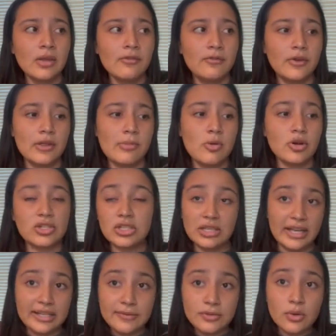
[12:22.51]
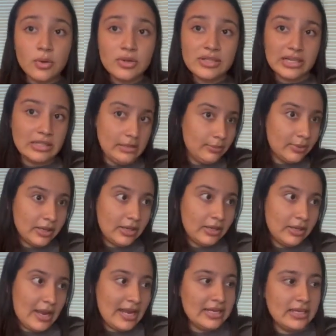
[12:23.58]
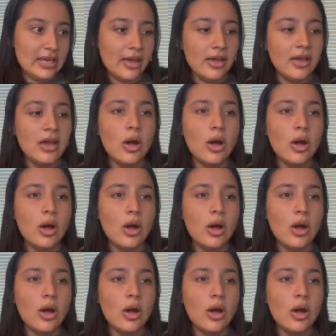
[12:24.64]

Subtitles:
for the more selective schools, that's a really good idea.